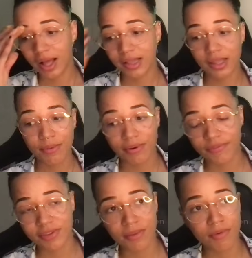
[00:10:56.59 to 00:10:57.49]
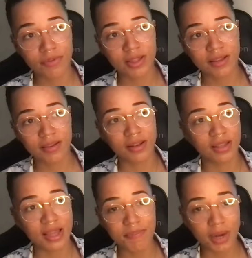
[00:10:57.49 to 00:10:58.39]
I tell you what for some of you this is a
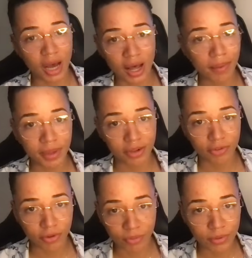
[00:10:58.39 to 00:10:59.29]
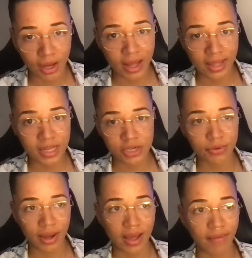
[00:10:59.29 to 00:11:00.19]
deep karmic soul tie that
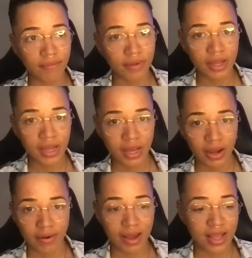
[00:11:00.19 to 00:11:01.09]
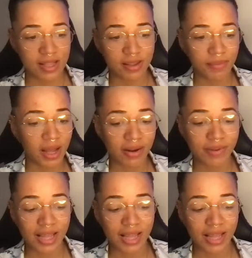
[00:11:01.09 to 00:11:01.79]
you have all right it's some kind of